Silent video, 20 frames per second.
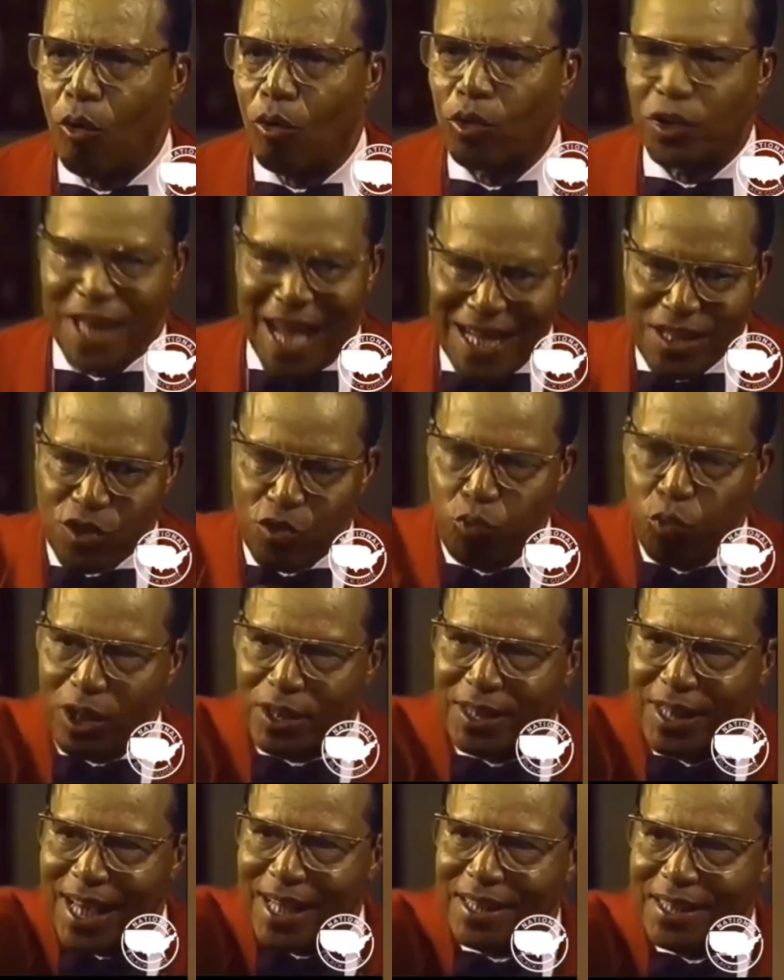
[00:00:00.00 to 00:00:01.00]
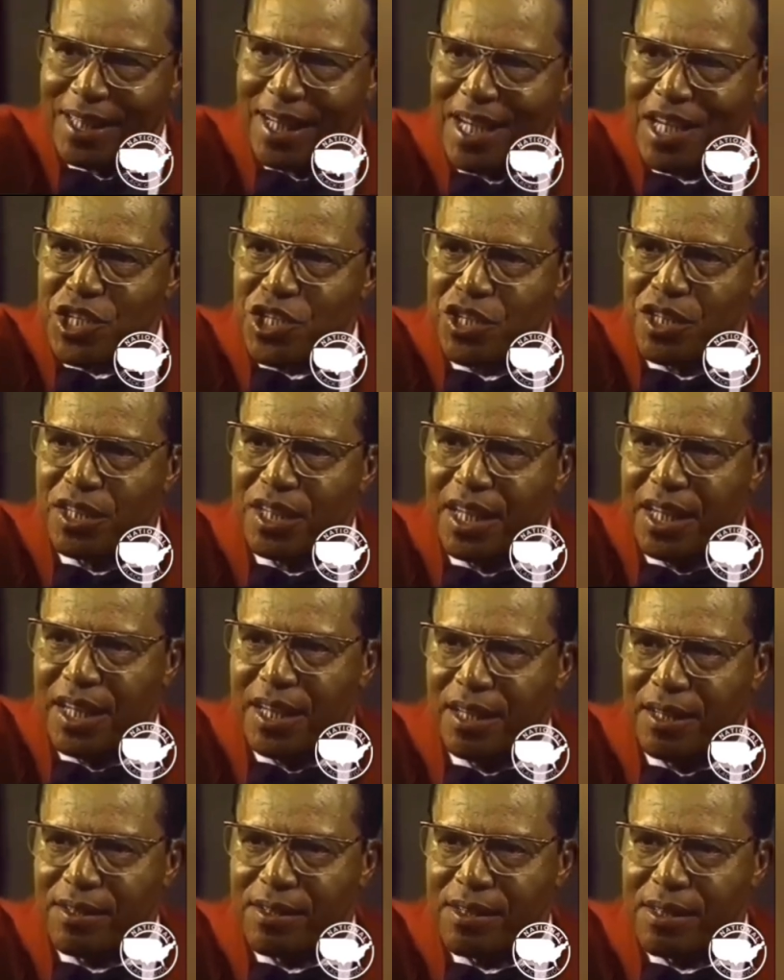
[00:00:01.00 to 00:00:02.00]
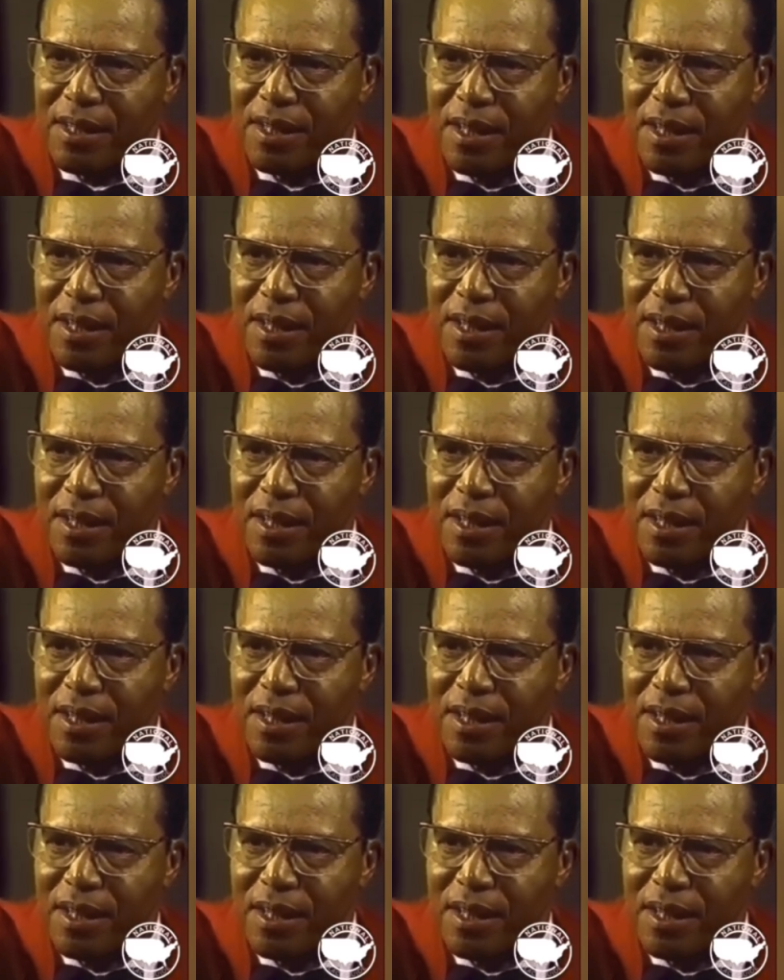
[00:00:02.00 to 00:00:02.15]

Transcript: That's what that nation is.